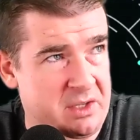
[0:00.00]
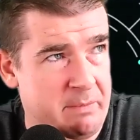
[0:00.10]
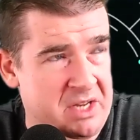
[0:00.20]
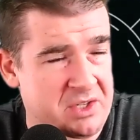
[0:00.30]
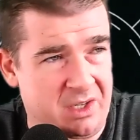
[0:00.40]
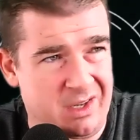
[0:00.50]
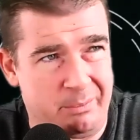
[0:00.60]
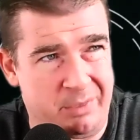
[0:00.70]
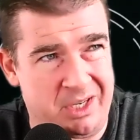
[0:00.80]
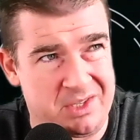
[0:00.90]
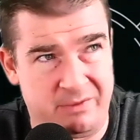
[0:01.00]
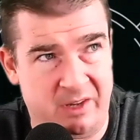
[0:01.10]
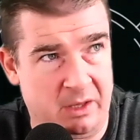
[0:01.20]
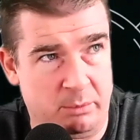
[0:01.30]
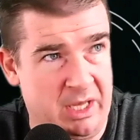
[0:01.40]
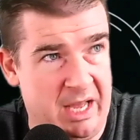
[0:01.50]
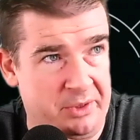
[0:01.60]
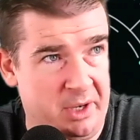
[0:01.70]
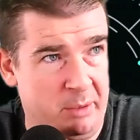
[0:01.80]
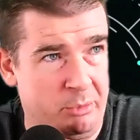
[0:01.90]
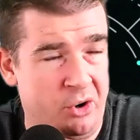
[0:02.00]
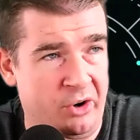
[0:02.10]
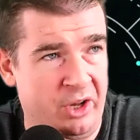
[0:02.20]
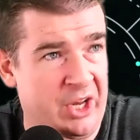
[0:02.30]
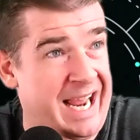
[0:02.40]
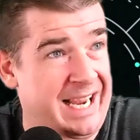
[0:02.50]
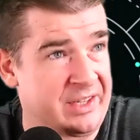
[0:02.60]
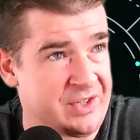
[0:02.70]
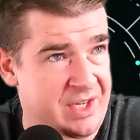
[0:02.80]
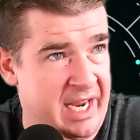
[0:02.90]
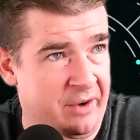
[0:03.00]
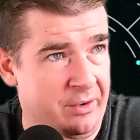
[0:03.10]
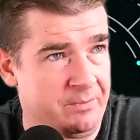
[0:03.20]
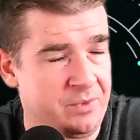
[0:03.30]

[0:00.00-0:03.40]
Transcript: domestic companies available out there, bar none, hands down.